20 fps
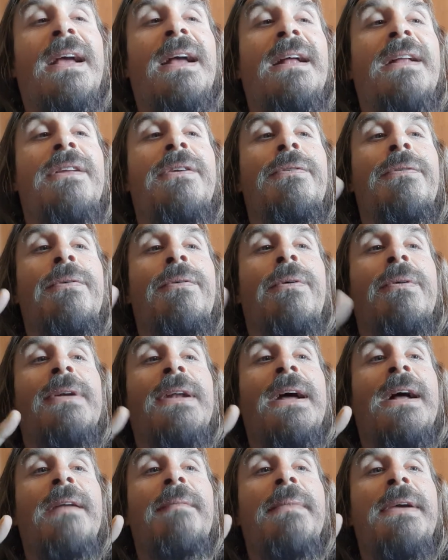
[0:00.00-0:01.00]
And you don't
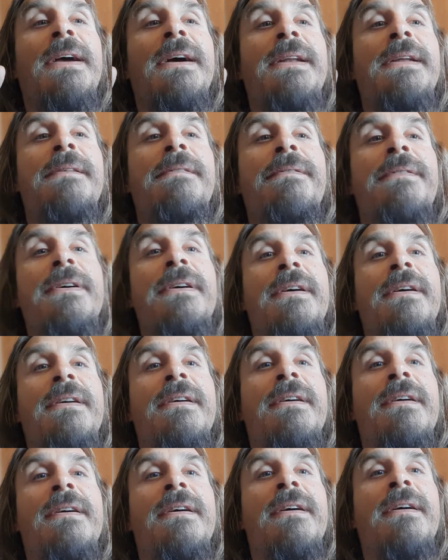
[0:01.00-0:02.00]
tell me anything.
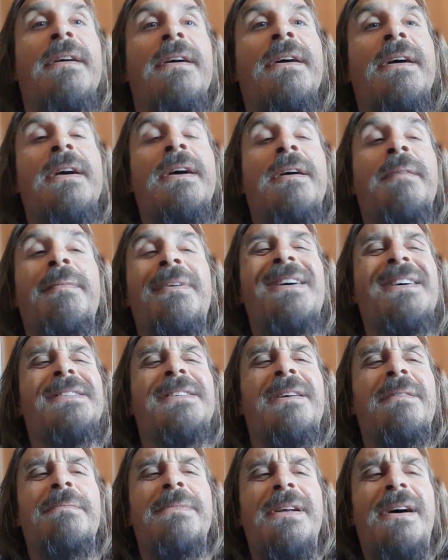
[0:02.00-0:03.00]
Because
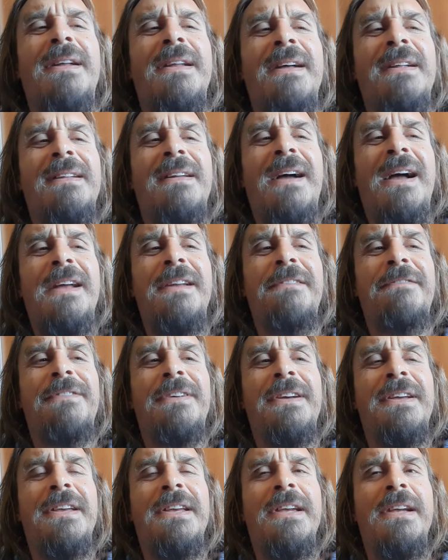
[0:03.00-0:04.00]
I'm not that kind of
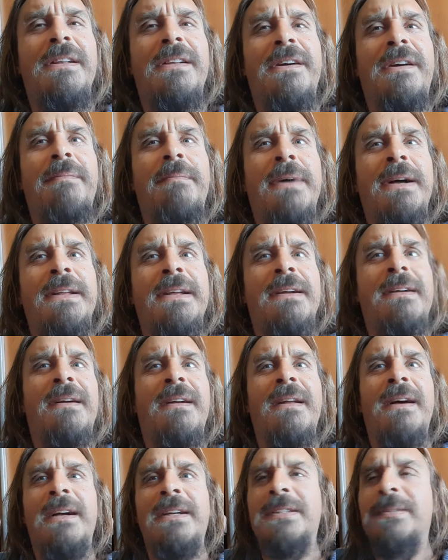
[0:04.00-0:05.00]
a healer,
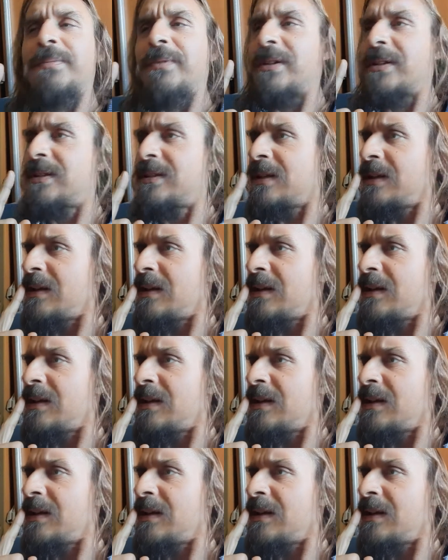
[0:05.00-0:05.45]
medical expert.